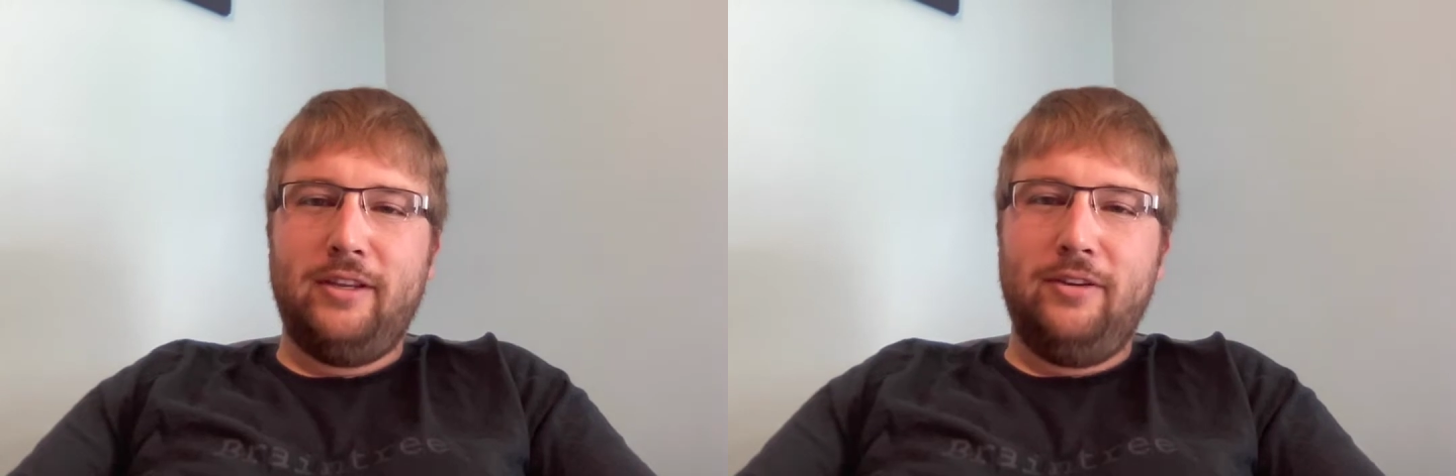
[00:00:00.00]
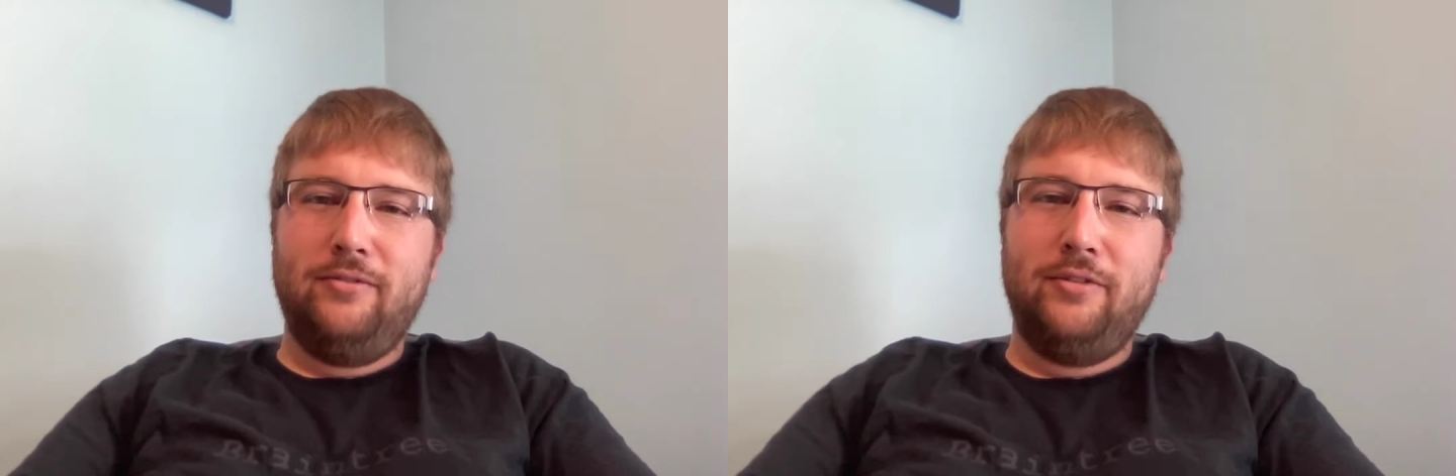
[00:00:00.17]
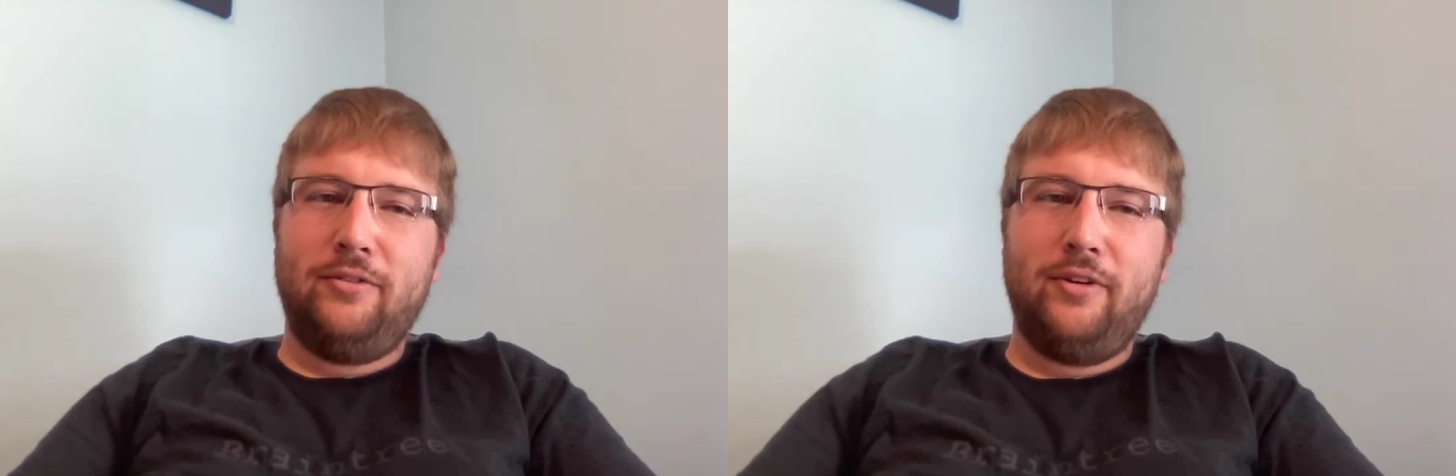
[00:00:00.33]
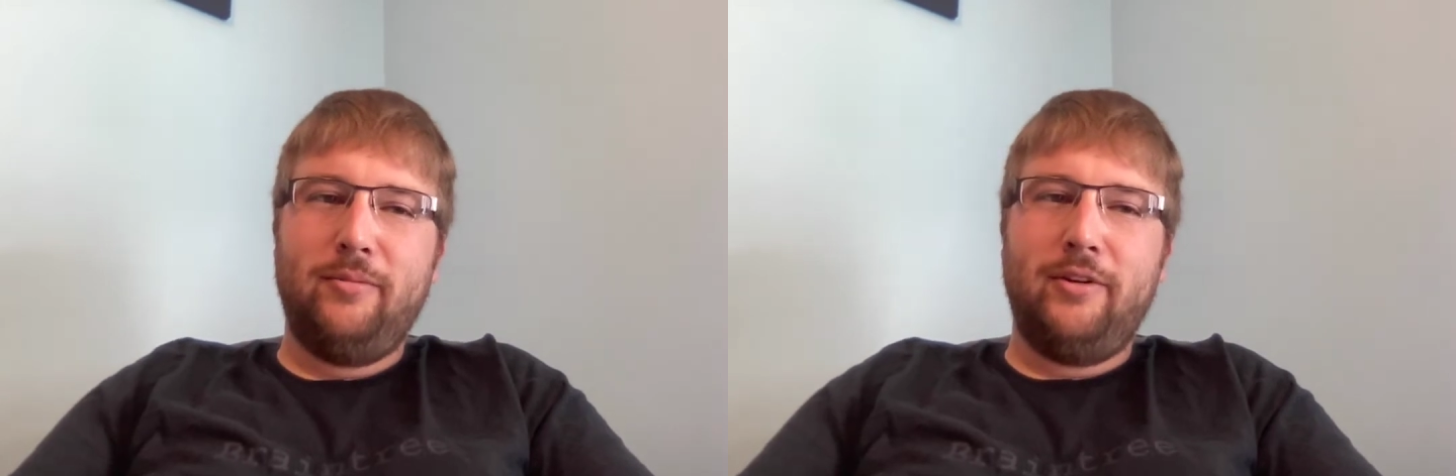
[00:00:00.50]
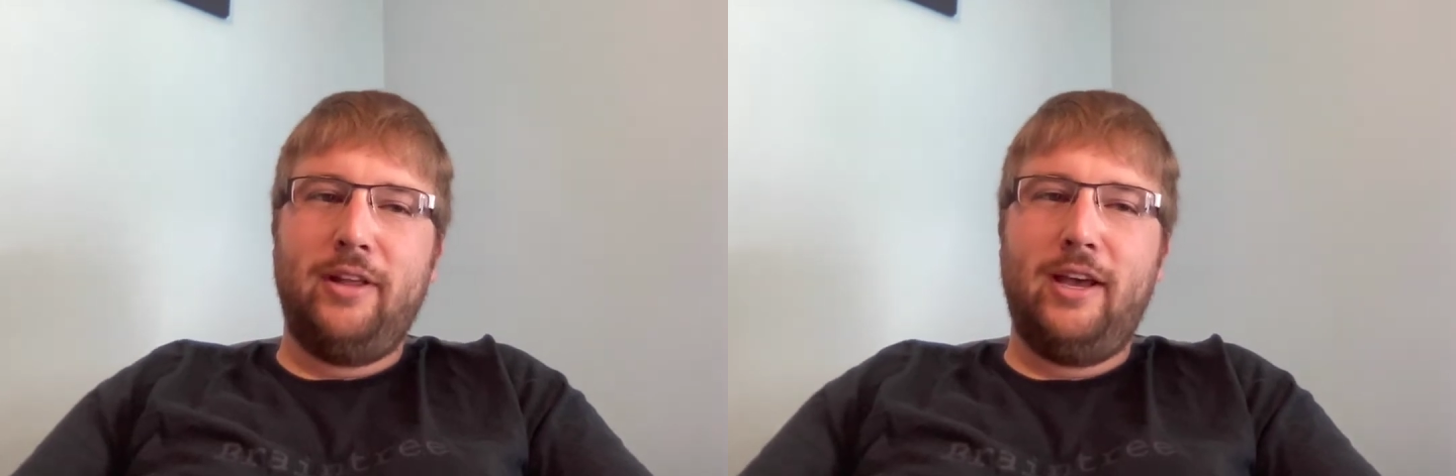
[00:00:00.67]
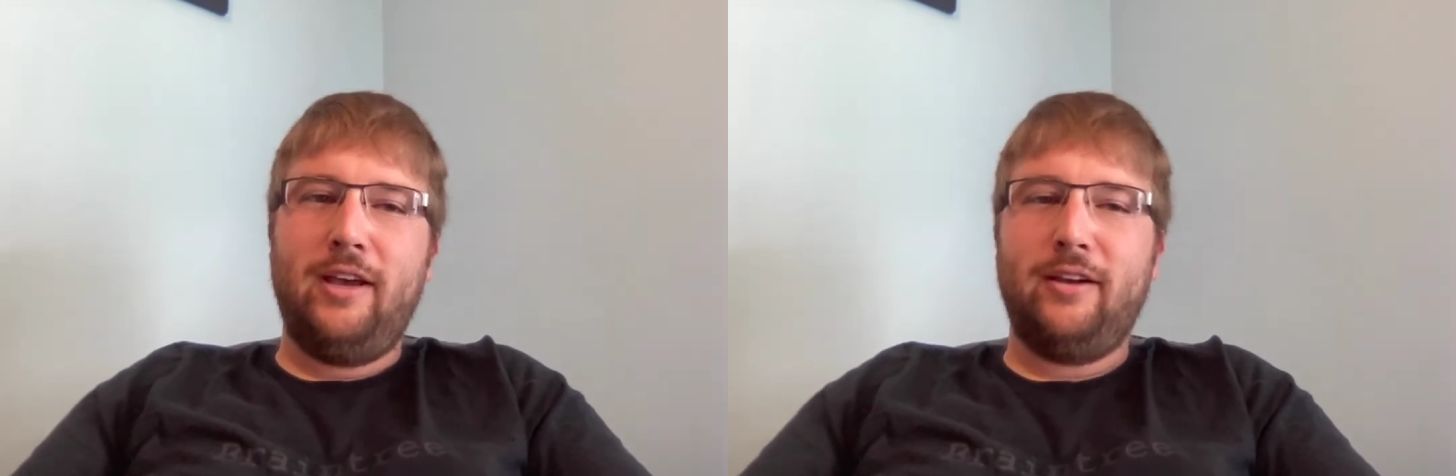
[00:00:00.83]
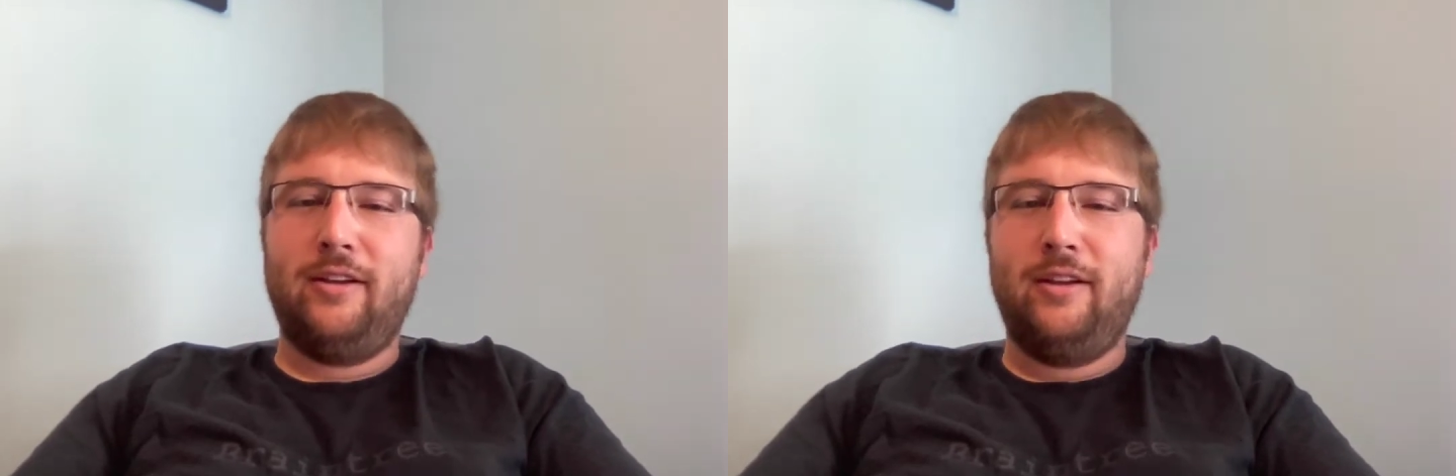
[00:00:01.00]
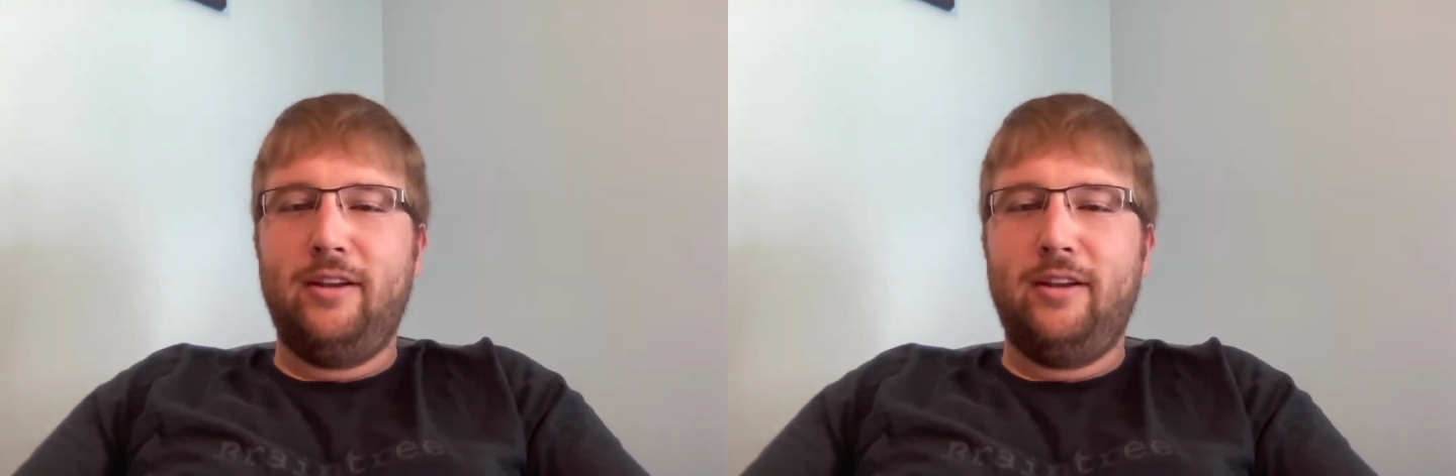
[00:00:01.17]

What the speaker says: user terminal hack